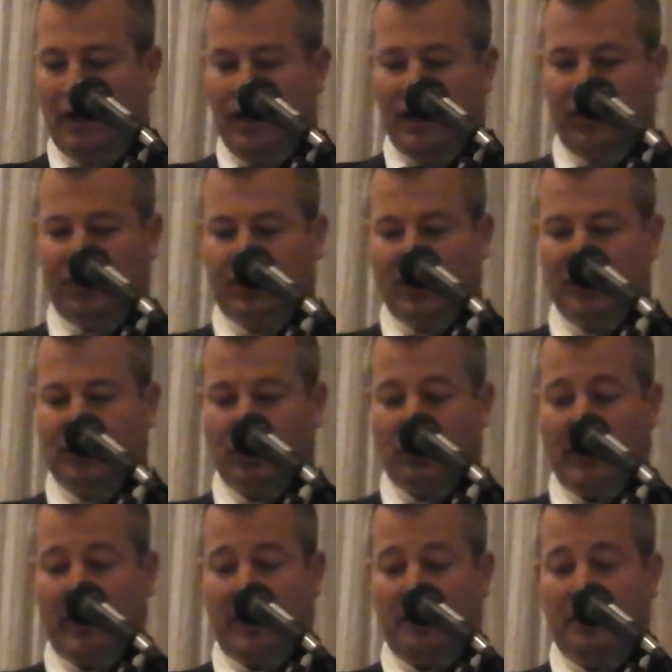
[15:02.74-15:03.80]
He's such a
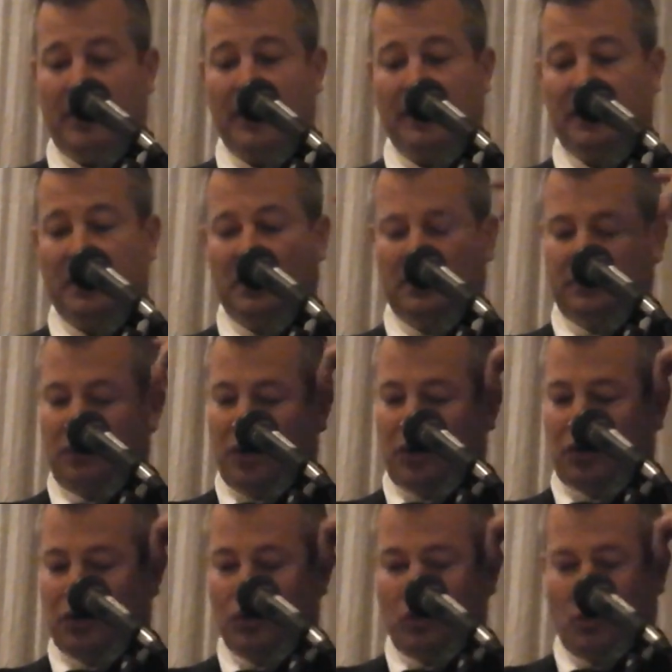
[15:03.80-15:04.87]
great competitor, a
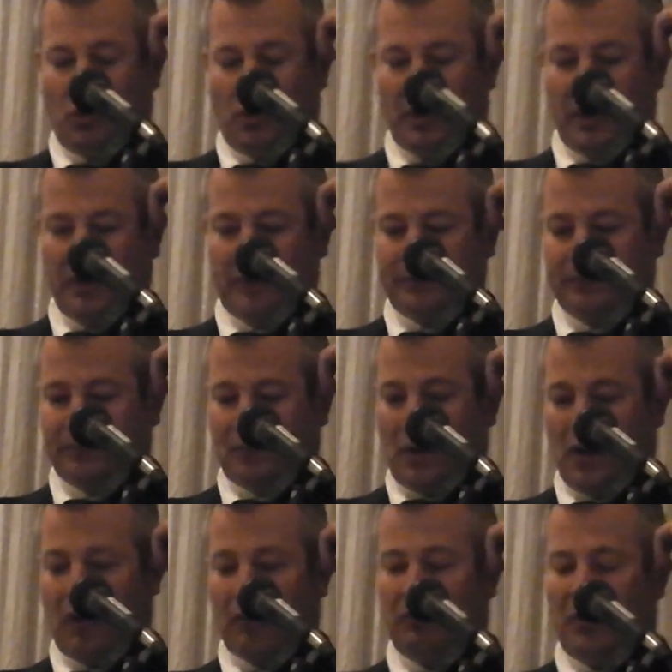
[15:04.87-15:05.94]
true warrior,
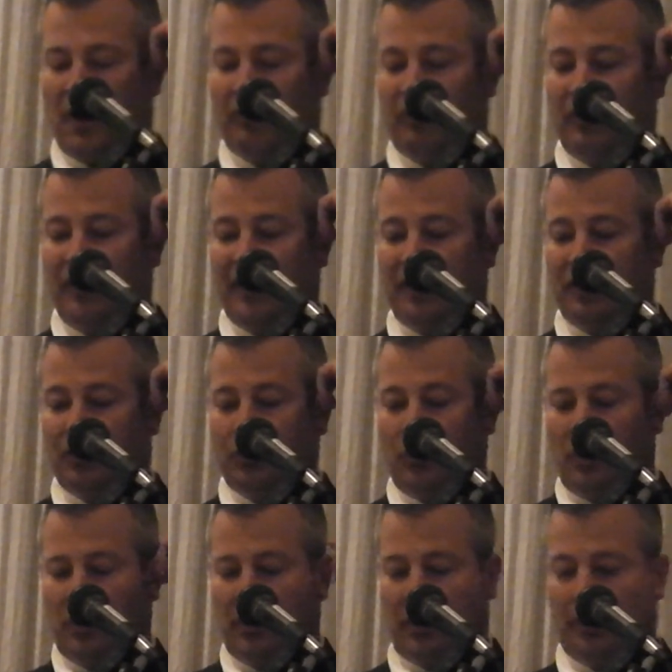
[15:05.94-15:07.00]
a relentless
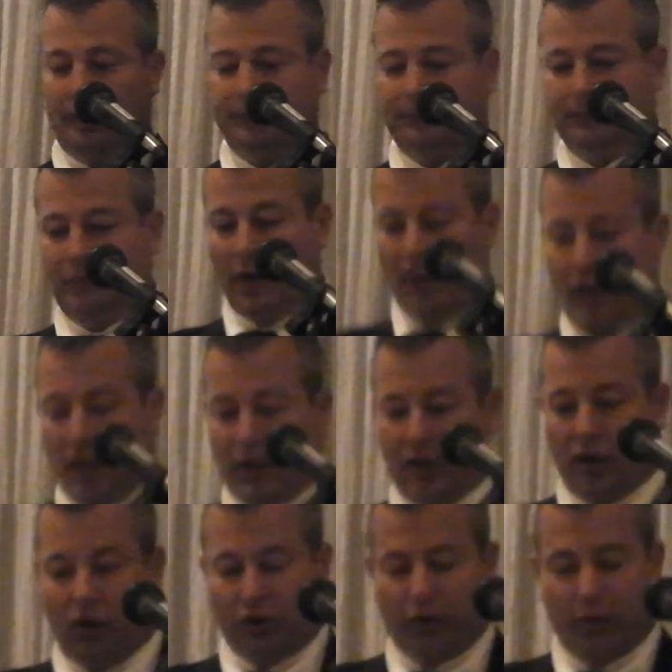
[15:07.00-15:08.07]
worker,
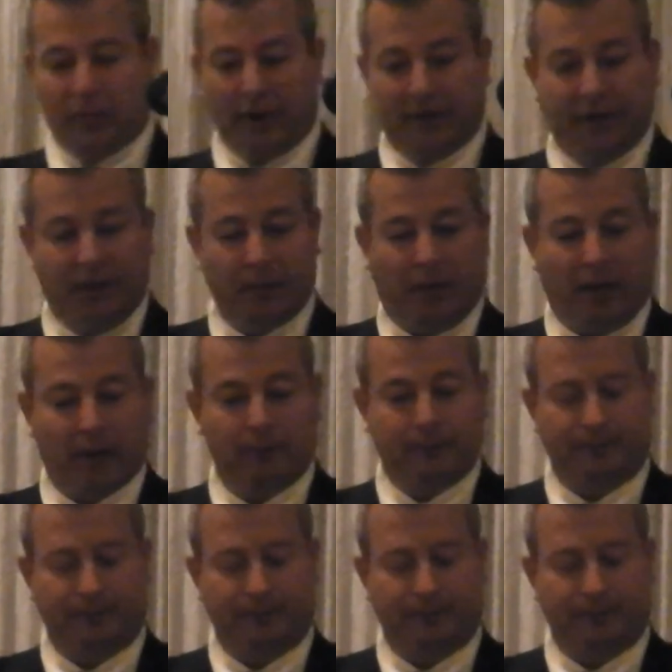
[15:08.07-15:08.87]
the ultimate teammate.